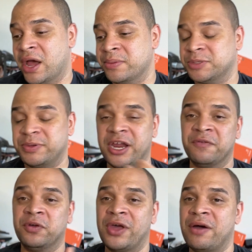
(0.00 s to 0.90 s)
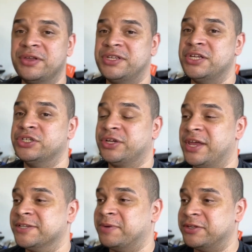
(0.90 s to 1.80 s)
just be careful with how you teach your
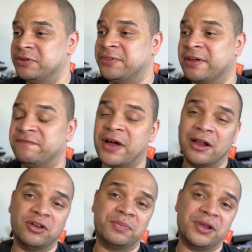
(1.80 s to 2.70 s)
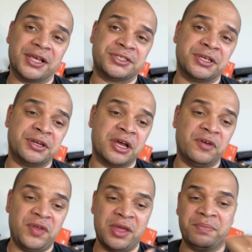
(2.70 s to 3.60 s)
kids. But I do think a follow-up lesson
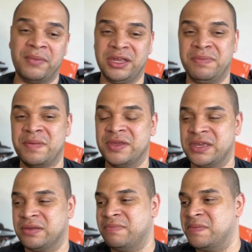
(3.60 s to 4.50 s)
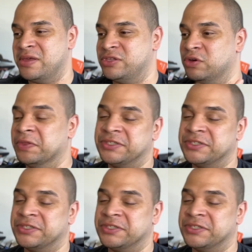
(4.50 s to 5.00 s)
of him, like maybe doing the